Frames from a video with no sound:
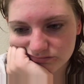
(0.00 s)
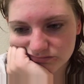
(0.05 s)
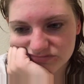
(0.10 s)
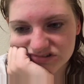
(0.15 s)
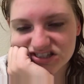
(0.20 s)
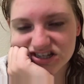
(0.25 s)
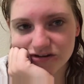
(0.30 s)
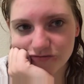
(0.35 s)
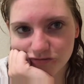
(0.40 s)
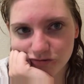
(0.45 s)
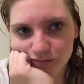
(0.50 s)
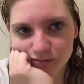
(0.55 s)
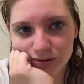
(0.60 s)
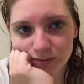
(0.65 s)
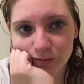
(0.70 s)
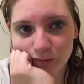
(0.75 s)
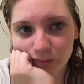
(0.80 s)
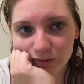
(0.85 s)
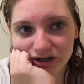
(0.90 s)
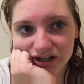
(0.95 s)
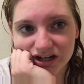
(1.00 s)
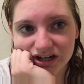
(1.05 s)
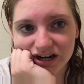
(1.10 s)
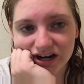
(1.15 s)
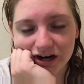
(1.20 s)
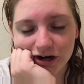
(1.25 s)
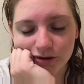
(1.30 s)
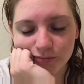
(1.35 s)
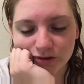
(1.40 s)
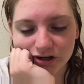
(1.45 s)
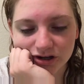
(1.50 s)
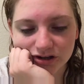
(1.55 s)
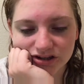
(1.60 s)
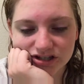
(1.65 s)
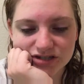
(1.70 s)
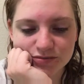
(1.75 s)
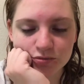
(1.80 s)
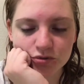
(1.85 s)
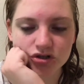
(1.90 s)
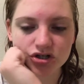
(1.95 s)
several people wanted to hire me on.
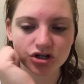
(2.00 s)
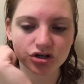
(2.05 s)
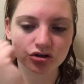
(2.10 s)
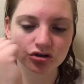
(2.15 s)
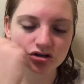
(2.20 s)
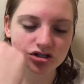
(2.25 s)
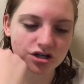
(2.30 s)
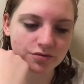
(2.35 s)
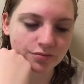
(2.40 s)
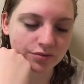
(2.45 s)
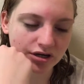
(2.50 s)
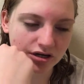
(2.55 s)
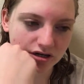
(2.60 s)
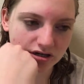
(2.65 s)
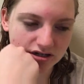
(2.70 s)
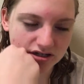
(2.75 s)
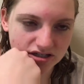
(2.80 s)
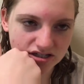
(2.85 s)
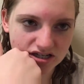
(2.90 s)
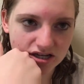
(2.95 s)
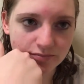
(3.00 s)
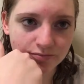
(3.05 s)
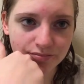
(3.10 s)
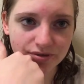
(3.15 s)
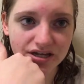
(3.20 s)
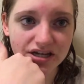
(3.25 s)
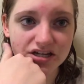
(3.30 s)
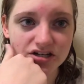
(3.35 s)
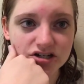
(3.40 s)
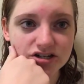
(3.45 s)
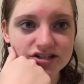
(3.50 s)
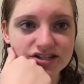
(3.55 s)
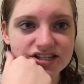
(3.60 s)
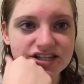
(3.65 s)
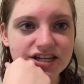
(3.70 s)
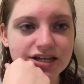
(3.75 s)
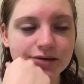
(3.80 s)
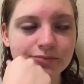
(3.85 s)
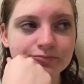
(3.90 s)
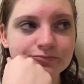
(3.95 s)
This particular temp
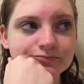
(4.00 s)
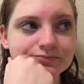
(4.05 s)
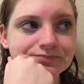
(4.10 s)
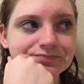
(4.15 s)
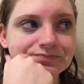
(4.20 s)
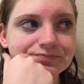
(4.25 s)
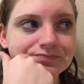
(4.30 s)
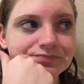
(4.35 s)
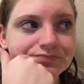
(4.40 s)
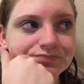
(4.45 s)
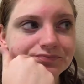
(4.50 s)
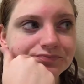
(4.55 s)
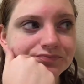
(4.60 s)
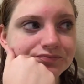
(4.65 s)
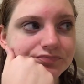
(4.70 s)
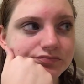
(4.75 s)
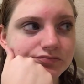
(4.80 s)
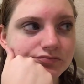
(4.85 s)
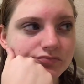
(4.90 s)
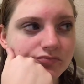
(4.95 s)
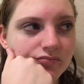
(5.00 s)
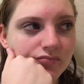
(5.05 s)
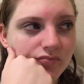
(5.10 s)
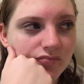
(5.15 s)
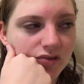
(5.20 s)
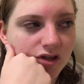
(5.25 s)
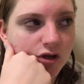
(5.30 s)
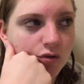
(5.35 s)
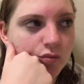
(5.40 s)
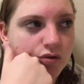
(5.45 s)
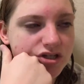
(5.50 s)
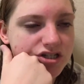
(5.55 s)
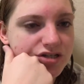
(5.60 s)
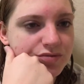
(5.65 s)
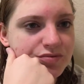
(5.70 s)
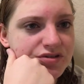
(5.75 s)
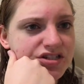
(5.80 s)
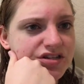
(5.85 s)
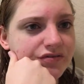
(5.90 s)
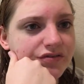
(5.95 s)
agency was
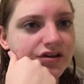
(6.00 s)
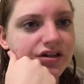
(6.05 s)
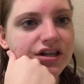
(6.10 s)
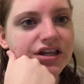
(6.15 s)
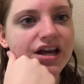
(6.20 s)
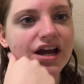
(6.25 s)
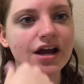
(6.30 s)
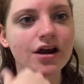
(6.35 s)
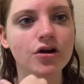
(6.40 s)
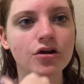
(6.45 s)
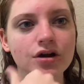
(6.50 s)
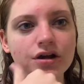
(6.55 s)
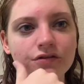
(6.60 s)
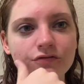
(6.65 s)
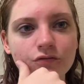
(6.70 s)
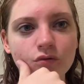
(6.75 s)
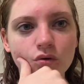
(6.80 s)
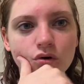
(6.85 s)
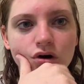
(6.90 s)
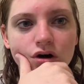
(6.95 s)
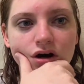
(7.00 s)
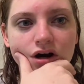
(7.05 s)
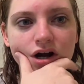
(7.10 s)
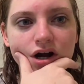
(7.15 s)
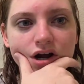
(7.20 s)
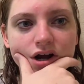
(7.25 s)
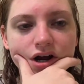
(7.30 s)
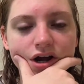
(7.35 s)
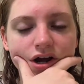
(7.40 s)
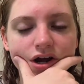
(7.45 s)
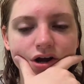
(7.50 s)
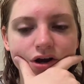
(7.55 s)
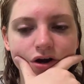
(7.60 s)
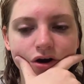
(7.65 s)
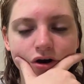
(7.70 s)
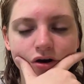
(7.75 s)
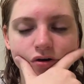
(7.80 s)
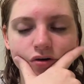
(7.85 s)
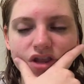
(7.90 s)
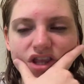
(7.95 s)
specifically hiring for,
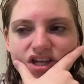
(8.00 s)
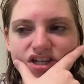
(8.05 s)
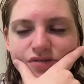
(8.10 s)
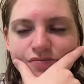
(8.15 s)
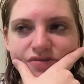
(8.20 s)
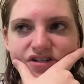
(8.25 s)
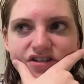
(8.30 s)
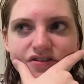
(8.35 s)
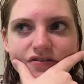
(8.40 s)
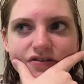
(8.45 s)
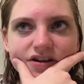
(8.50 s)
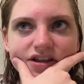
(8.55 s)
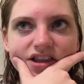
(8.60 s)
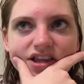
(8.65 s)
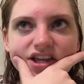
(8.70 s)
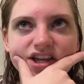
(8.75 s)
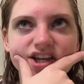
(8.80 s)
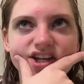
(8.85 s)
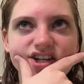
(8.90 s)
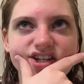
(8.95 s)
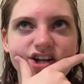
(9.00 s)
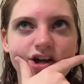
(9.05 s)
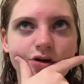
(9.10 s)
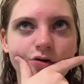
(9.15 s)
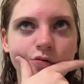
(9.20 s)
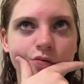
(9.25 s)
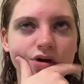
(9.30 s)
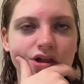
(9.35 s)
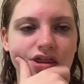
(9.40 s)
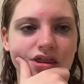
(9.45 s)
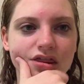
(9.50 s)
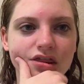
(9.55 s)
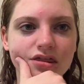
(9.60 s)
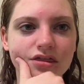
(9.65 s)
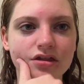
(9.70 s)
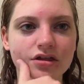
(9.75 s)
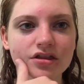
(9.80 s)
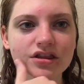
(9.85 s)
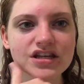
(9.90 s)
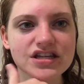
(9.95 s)
or like specifically dealt with
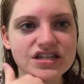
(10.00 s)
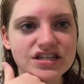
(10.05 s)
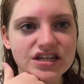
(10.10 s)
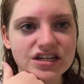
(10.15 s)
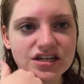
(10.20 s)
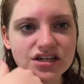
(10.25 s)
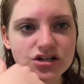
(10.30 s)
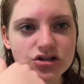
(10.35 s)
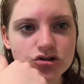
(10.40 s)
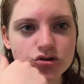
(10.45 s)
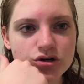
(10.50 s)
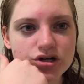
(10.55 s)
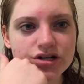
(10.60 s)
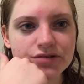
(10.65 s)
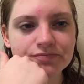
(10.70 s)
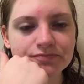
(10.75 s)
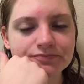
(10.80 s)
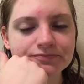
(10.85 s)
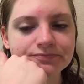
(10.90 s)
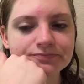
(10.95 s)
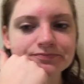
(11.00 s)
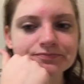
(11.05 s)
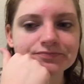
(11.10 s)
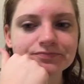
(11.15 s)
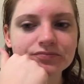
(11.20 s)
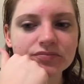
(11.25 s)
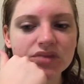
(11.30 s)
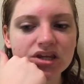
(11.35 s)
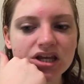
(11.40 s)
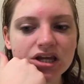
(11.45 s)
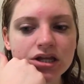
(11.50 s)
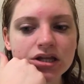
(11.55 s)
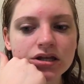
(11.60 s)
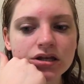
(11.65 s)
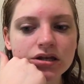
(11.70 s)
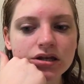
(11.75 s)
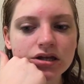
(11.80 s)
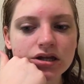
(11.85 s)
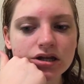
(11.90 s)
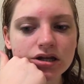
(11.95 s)
the leasing industry
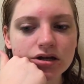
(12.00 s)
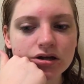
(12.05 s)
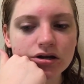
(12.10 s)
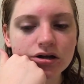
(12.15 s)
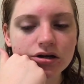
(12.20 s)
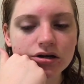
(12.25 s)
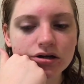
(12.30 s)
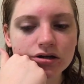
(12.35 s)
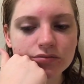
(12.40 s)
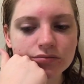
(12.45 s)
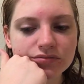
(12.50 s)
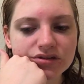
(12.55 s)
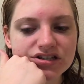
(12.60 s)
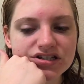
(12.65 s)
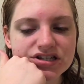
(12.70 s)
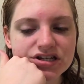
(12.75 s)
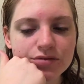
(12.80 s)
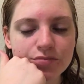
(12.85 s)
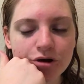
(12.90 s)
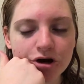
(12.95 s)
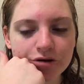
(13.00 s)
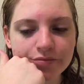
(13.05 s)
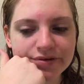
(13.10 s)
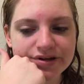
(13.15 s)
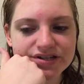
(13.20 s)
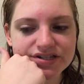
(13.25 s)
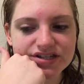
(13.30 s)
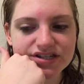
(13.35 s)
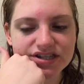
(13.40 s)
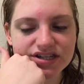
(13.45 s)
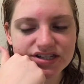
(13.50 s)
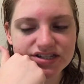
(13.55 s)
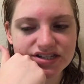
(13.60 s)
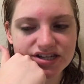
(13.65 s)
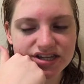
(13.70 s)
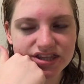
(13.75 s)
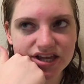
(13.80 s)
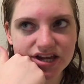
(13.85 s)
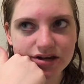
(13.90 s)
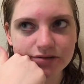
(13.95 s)
in leasing apartments and things
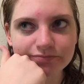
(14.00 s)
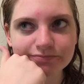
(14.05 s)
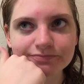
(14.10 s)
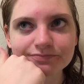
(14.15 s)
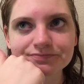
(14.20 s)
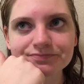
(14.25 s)
like that.